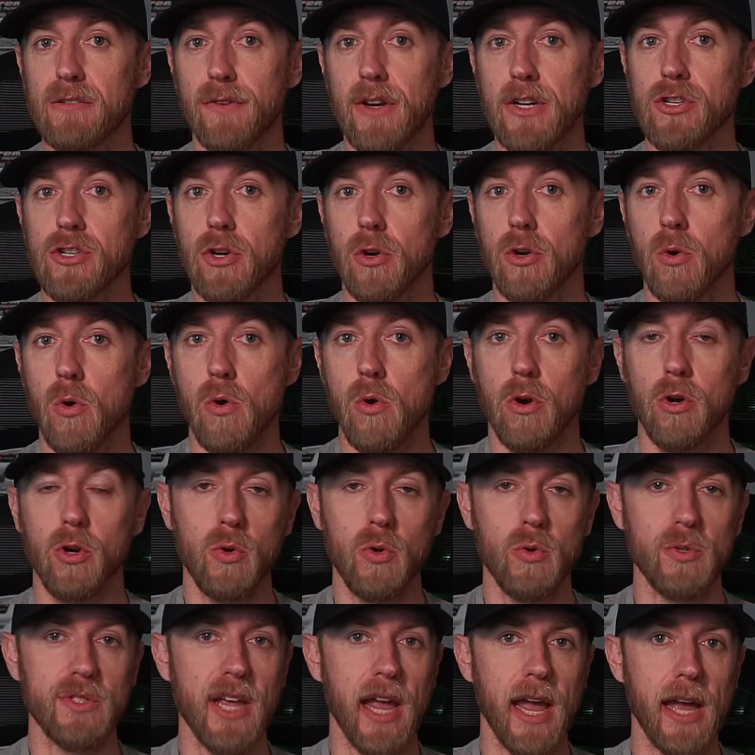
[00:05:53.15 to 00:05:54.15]
feature or
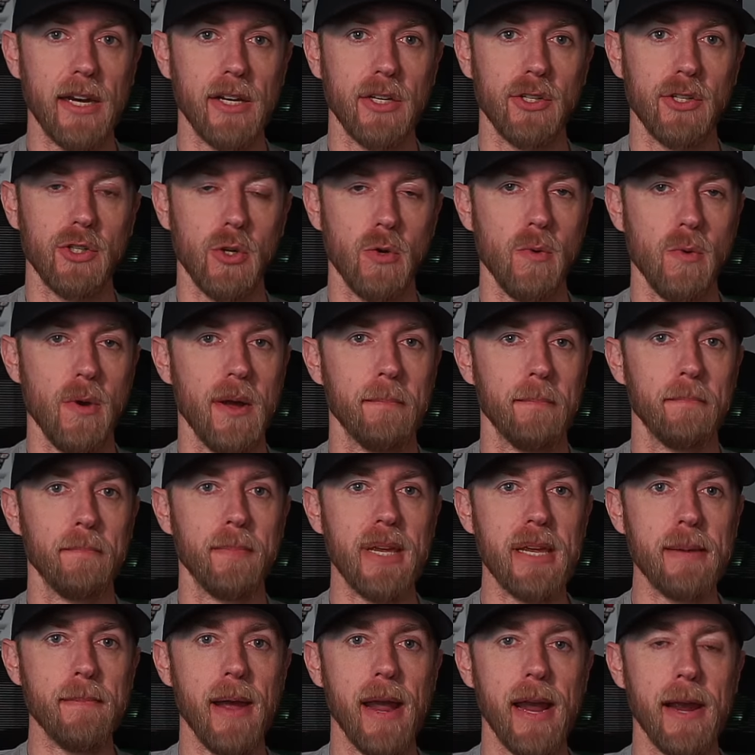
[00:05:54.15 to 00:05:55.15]
who's headed to a
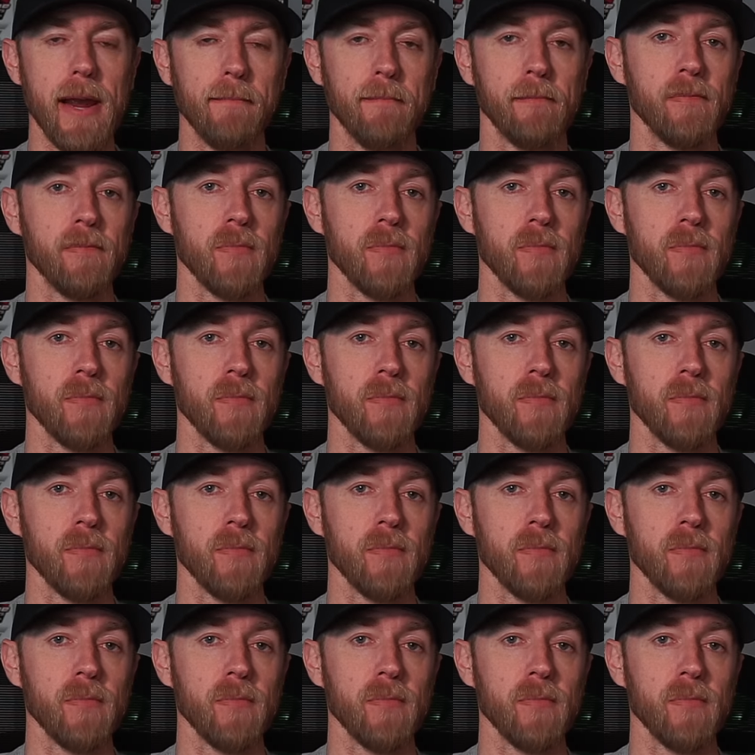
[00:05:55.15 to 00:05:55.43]
B main.